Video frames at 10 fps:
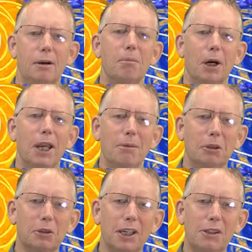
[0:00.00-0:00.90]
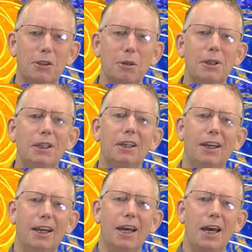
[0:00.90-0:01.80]
My name is Keith Newby
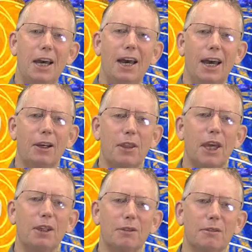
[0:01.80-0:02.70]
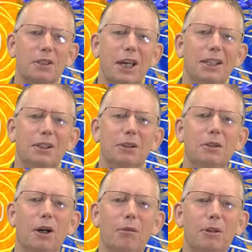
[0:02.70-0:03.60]
and I thank you for taking the
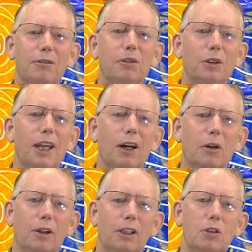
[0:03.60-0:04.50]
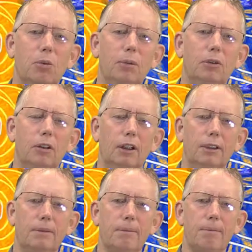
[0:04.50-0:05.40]
time to visit our college website.
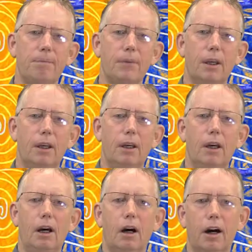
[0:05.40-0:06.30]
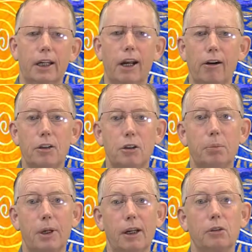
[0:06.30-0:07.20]
I encourage you to
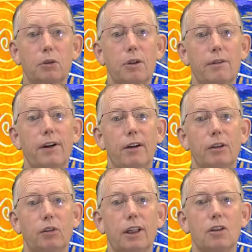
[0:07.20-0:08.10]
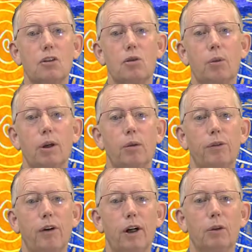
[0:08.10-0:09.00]
browse through the various sections where you'll
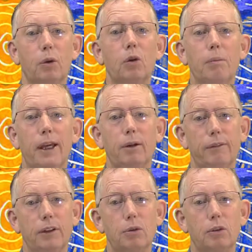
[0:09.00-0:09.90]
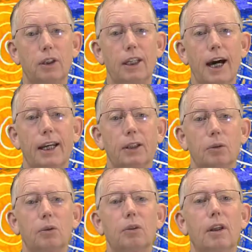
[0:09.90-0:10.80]
find all manner of interesting
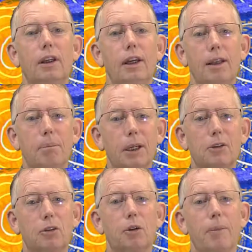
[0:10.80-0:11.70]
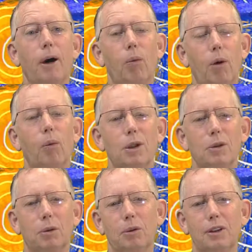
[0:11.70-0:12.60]
articles and pictures about what we
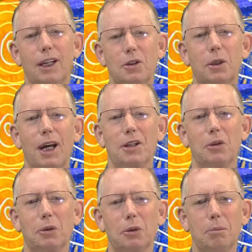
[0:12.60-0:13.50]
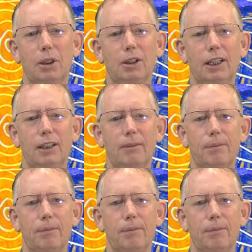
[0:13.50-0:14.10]
do as an educational community.